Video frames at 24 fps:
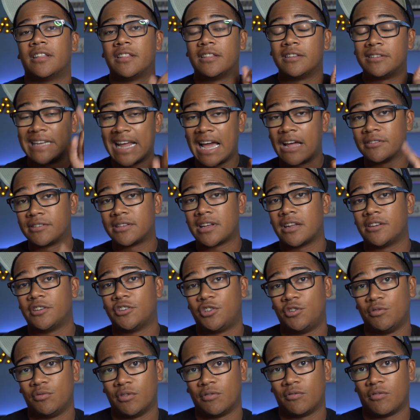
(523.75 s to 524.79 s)
The downside to
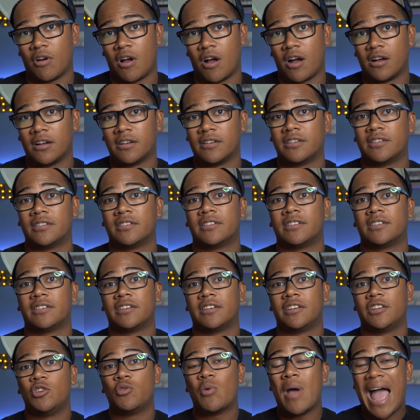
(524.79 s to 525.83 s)
shooting RAW,
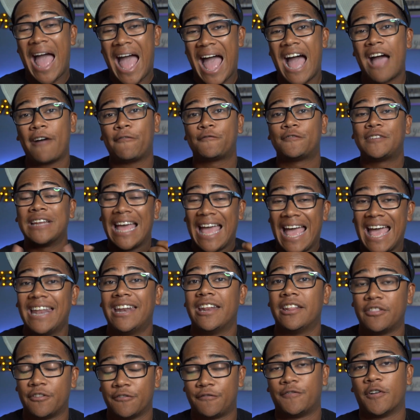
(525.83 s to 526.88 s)
you have to
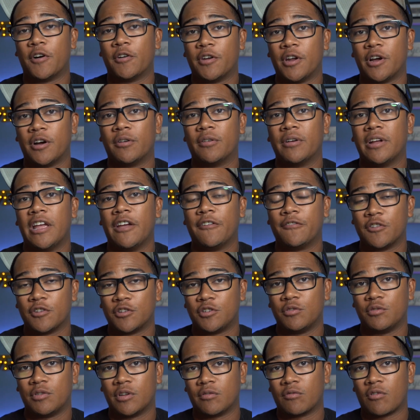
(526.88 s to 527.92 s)
edit the photo if you're
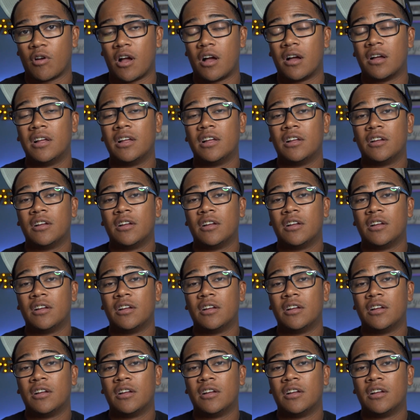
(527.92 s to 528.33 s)
shooting RAW.